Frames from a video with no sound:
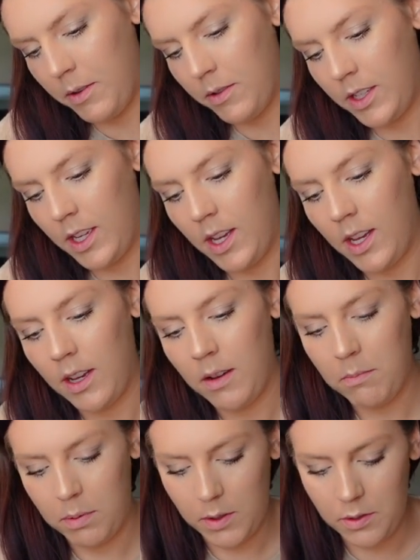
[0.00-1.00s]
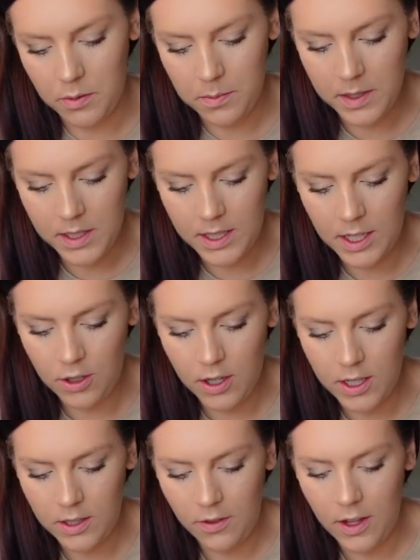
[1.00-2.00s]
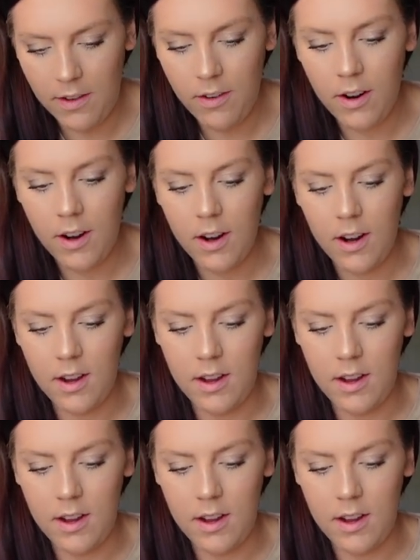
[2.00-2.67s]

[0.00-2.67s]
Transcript: using Bloom citrus flavor.